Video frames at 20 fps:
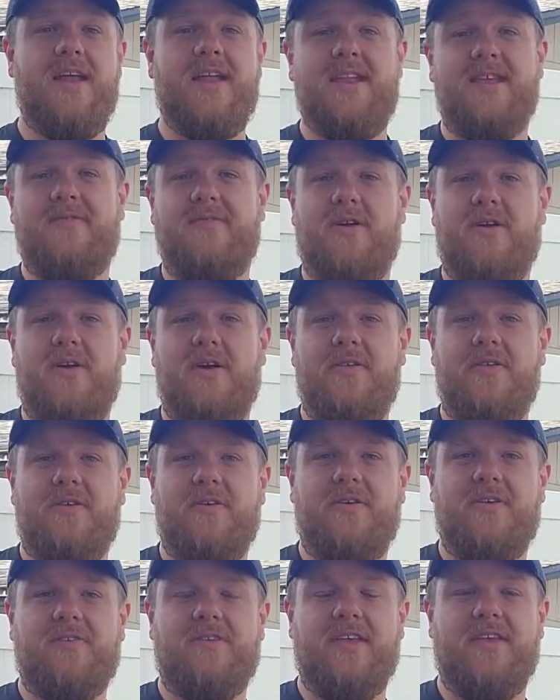any of our
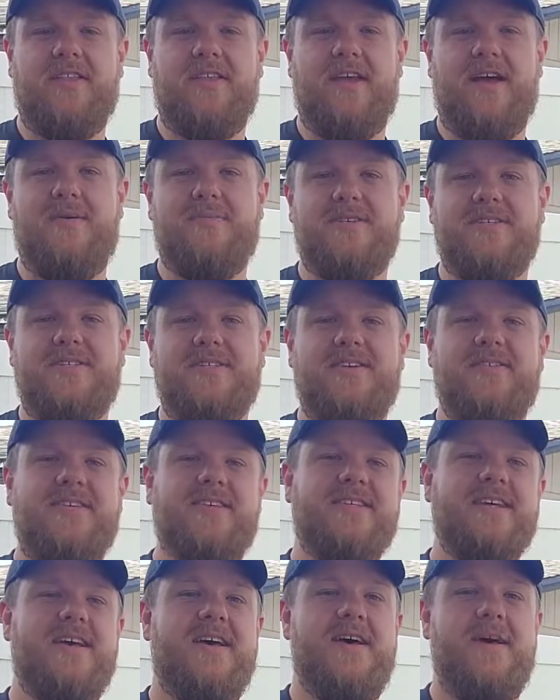others in the Omlet
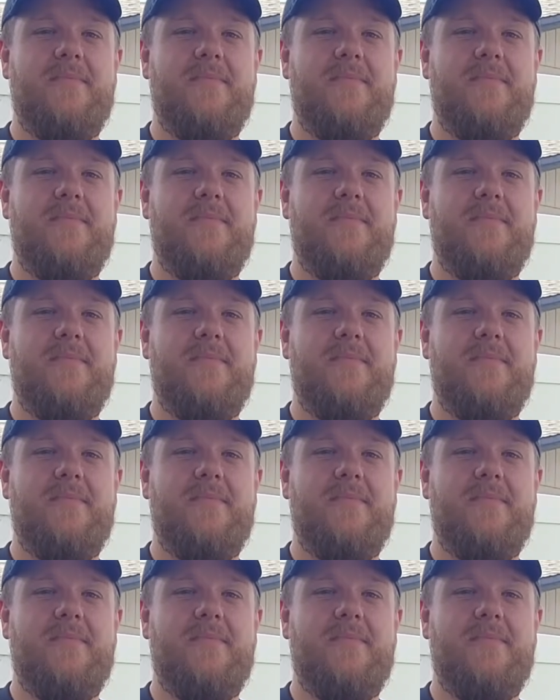series,